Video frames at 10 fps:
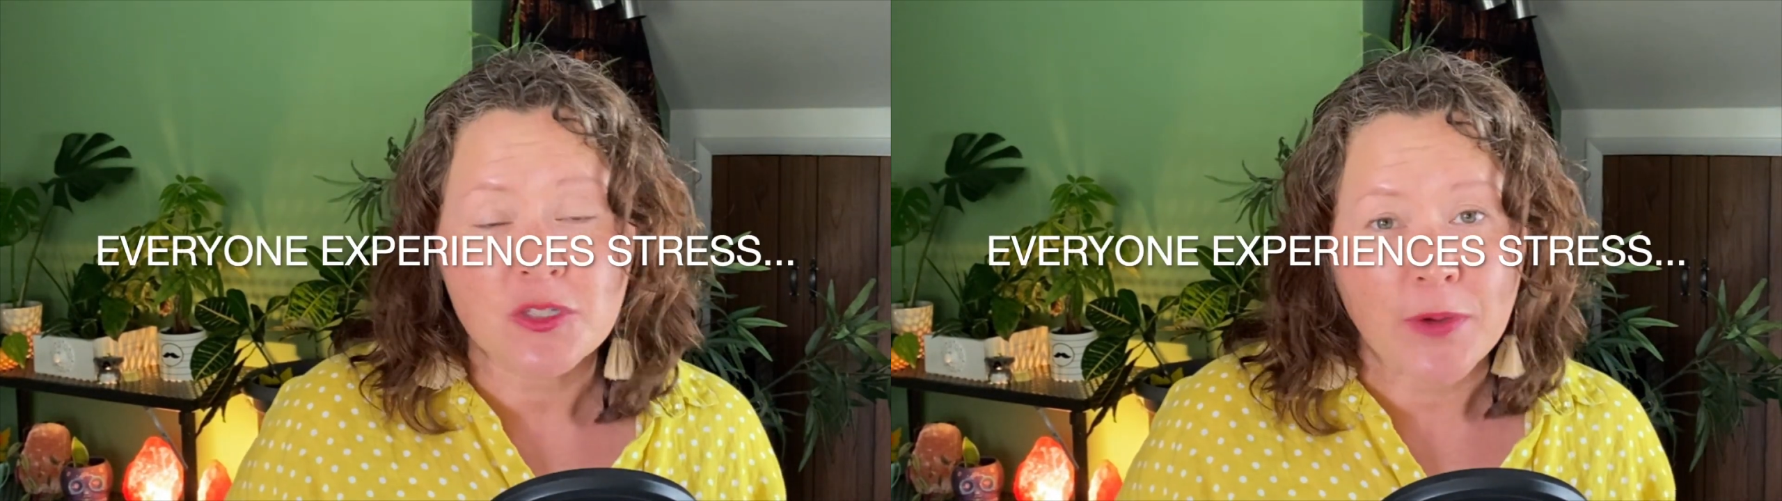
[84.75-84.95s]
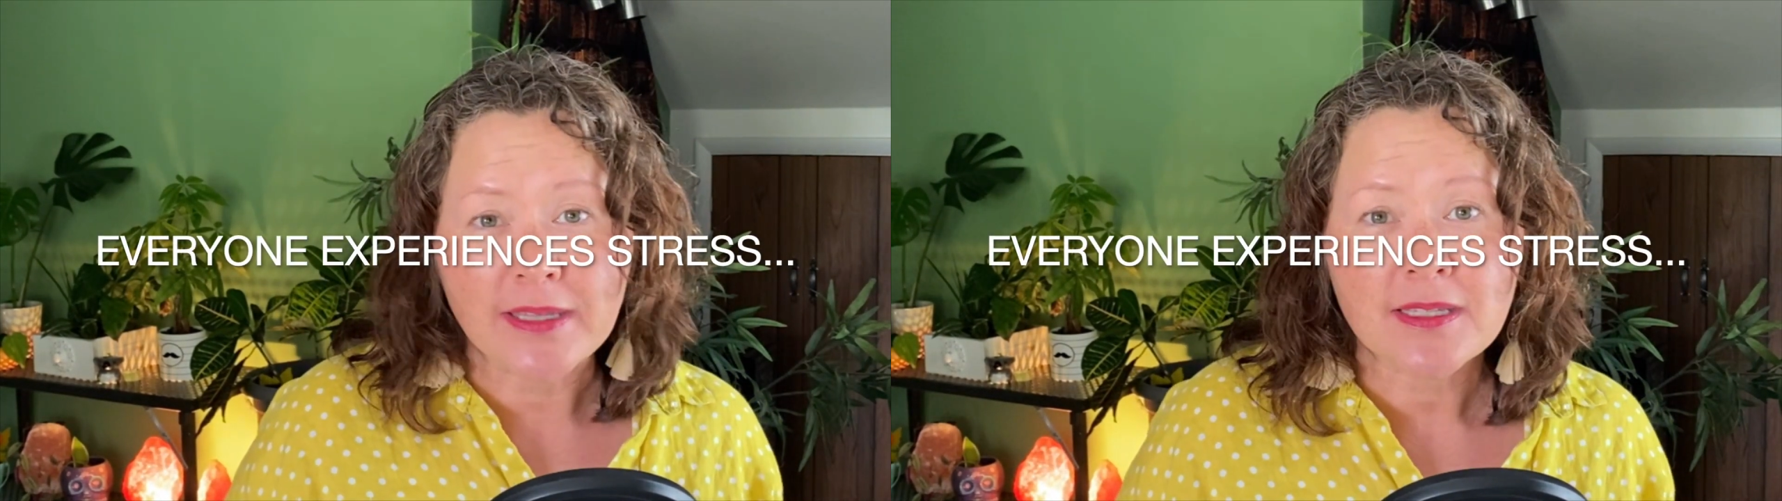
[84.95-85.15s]

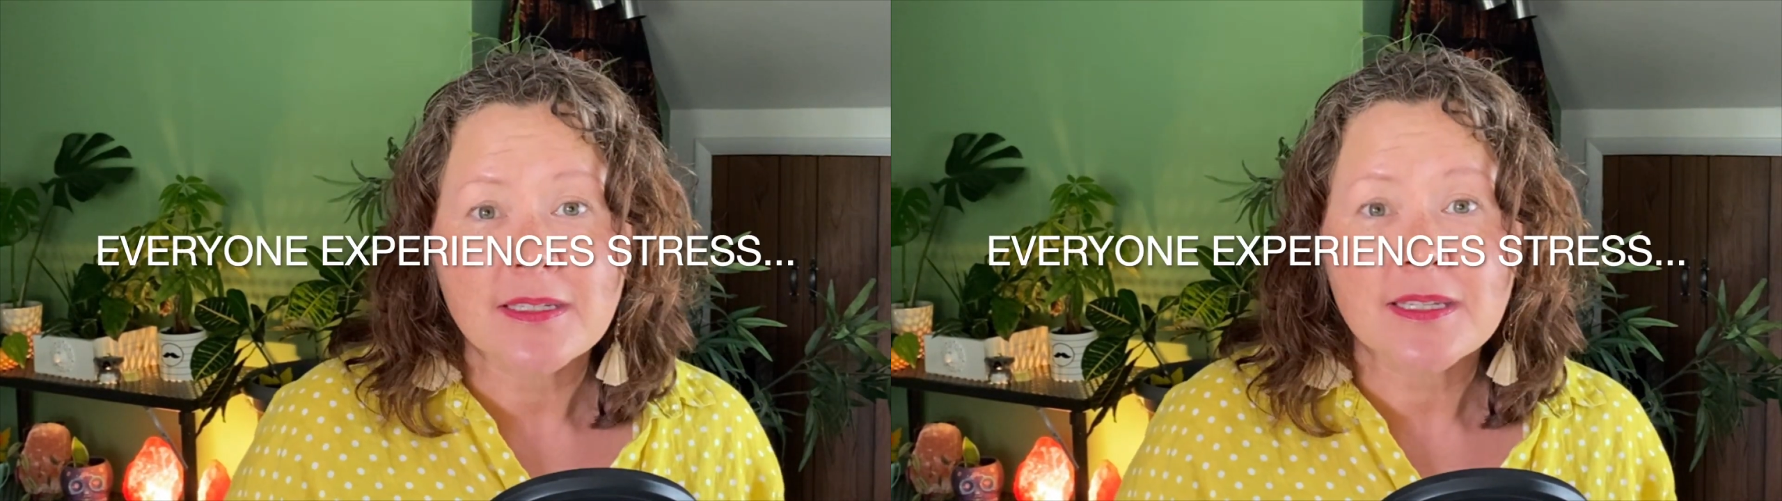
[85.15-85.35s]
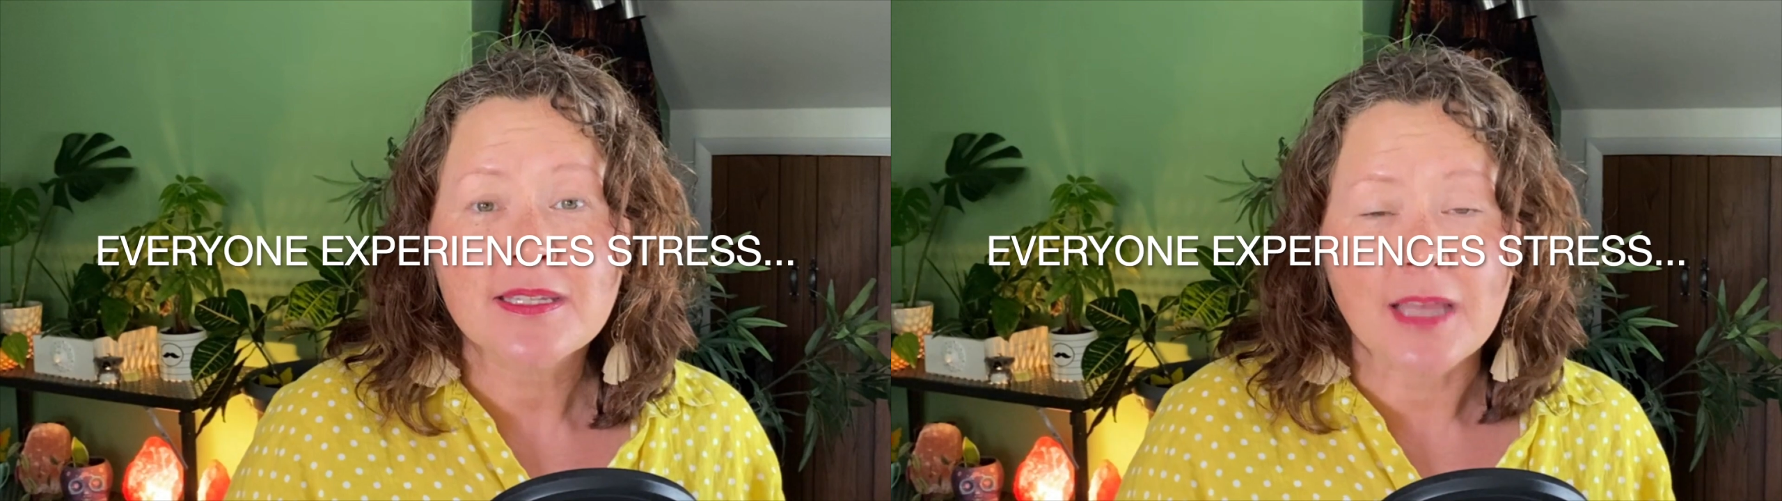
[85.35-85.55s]
stress
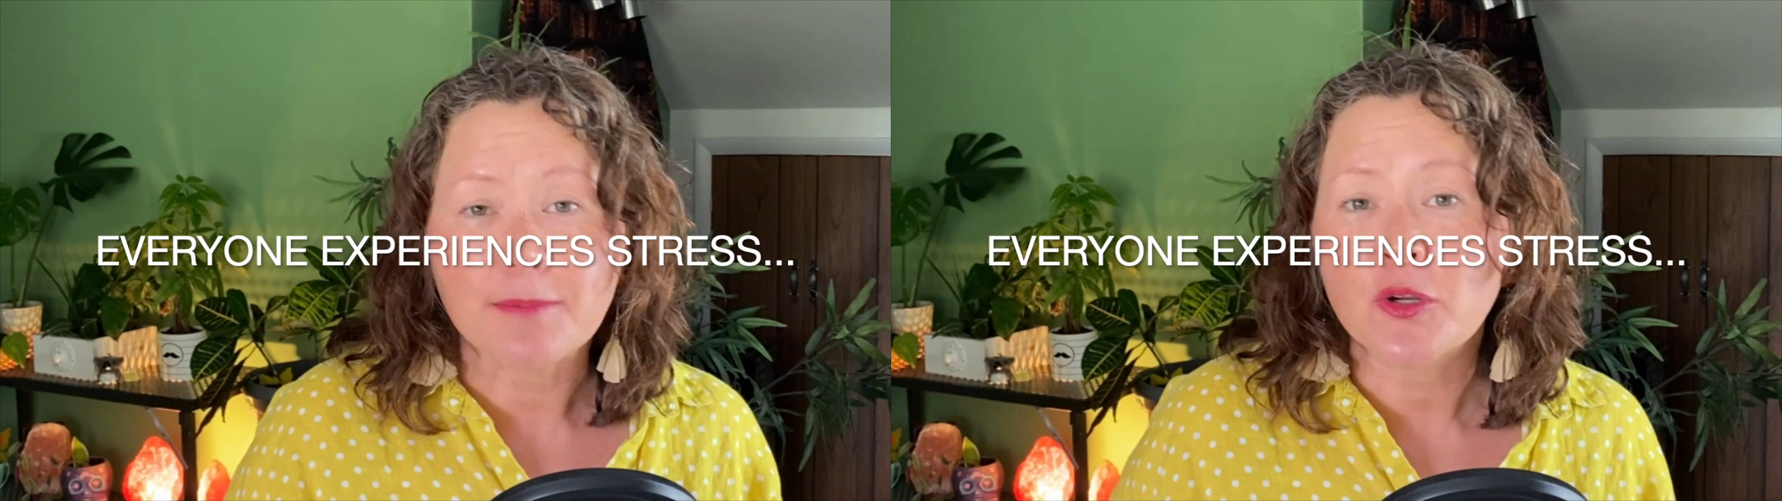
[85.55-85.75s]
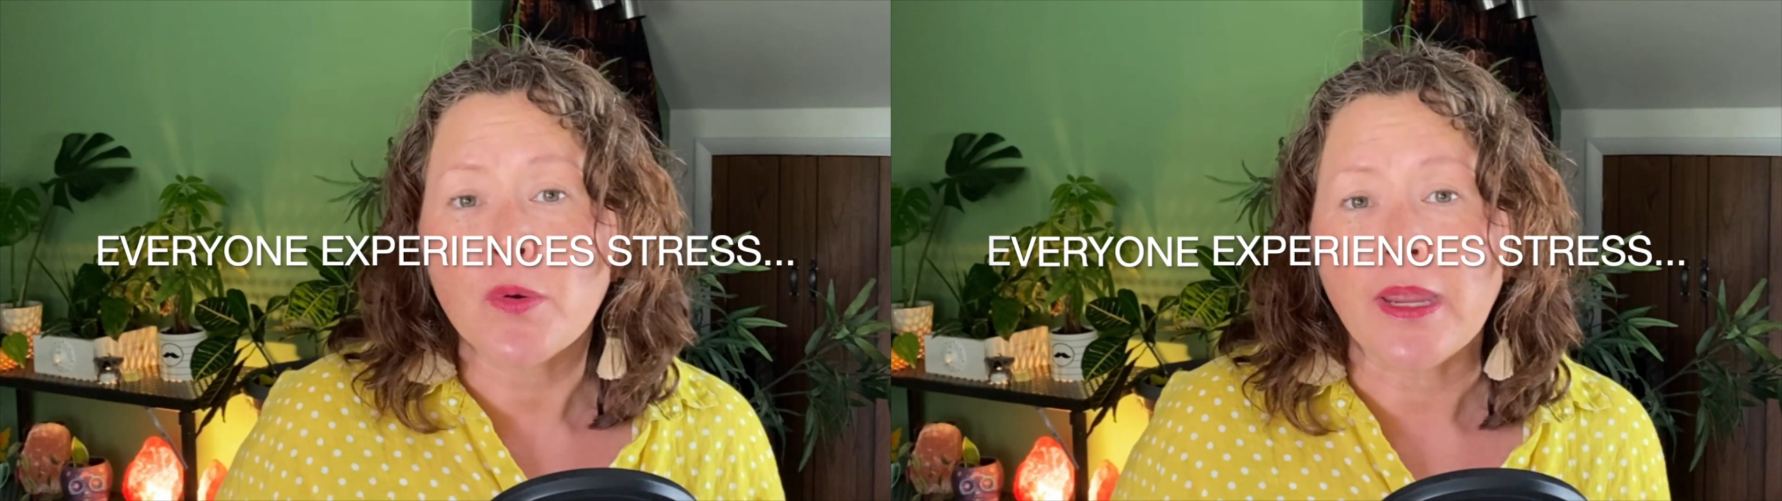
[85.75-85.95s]
to some
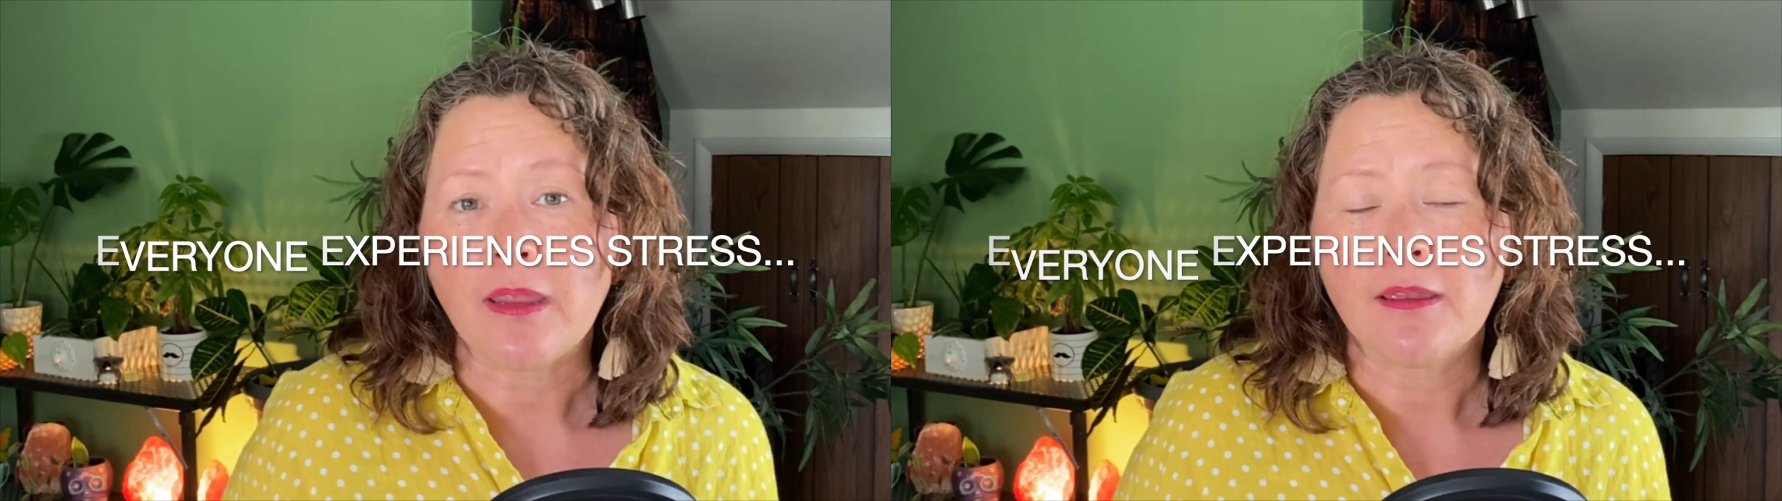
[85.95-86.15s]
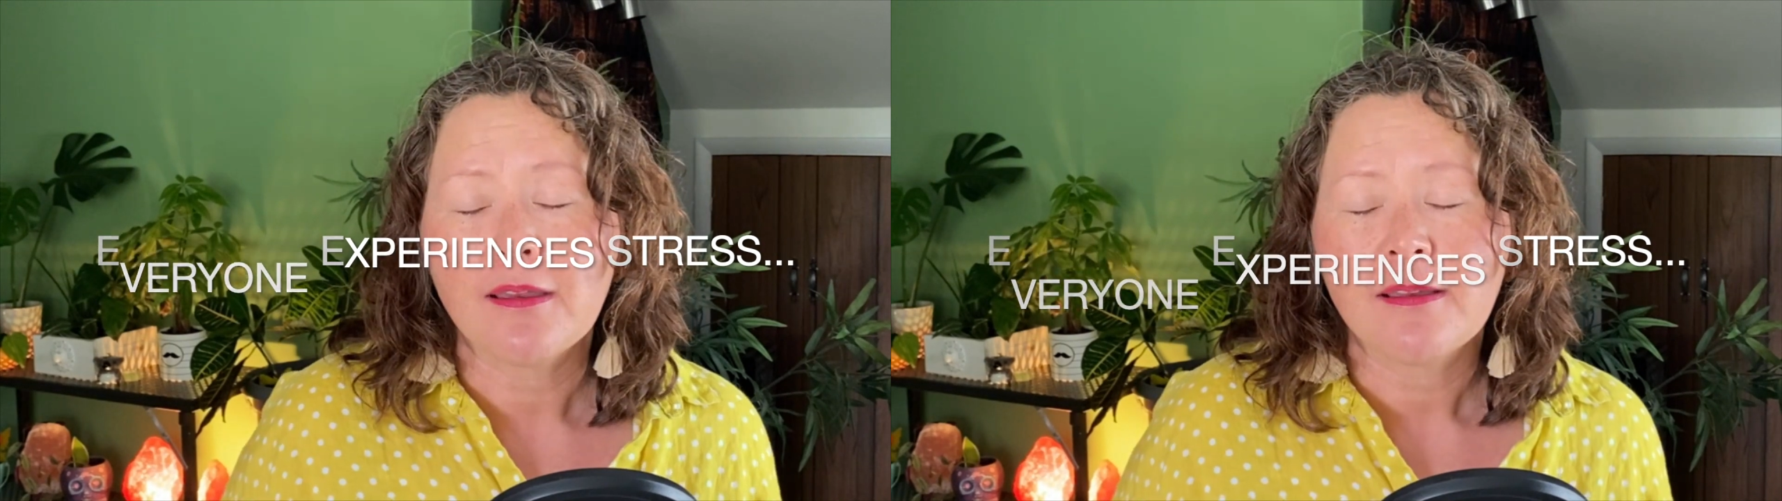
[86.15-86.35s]
degree.